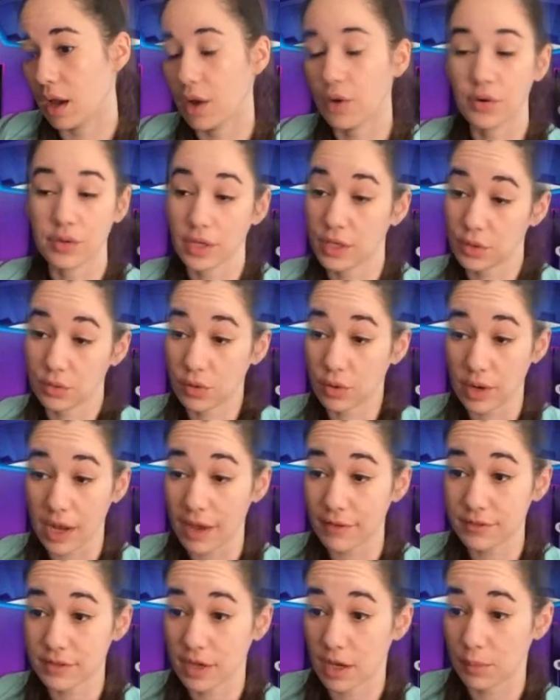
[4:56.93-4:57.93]
or that you don't
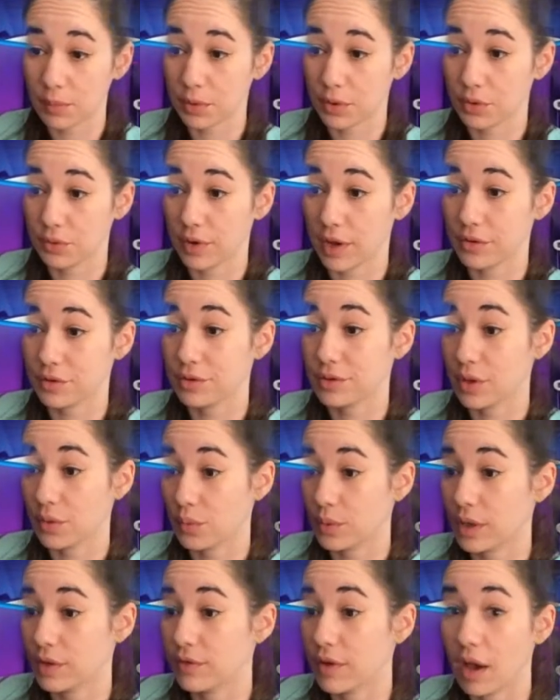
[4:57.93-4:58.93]
have to upload, rather, that
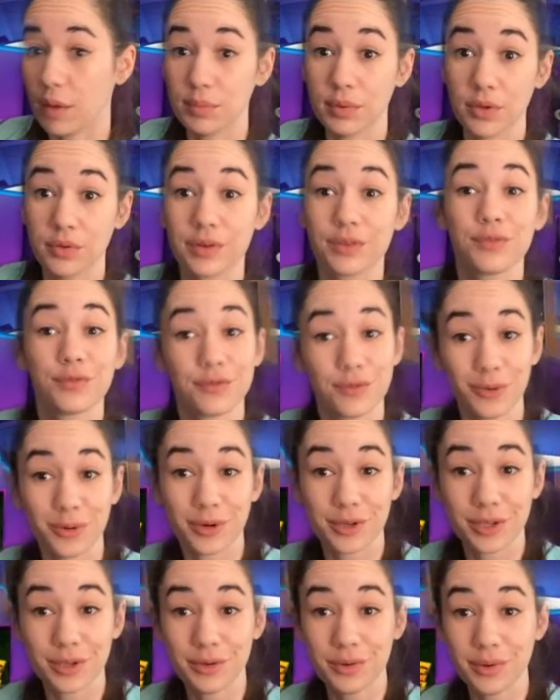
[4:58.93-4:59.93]
we have uploaded for
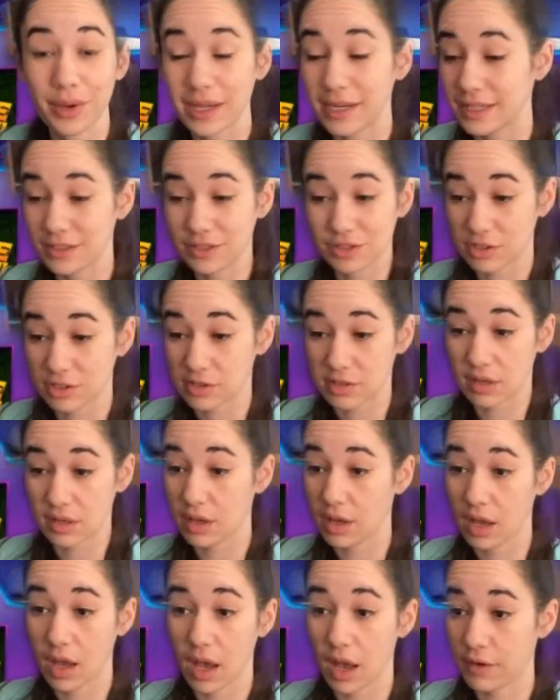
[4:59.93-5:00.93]
you, and it's just
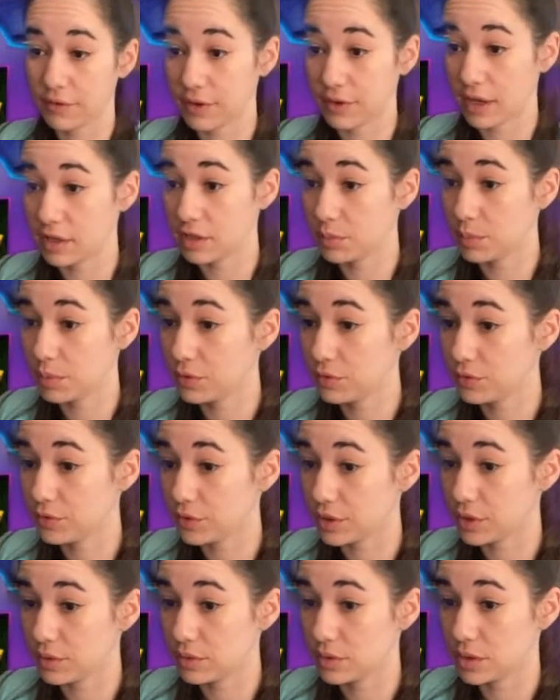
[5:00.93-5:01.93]
available for
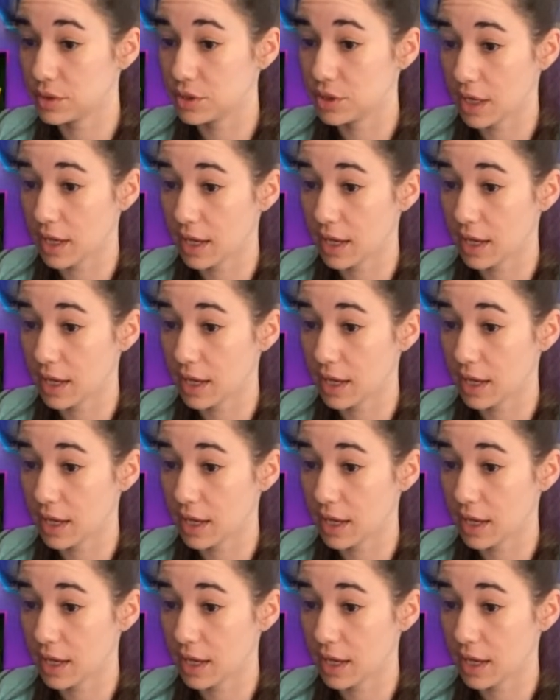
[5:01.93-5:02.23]
you to check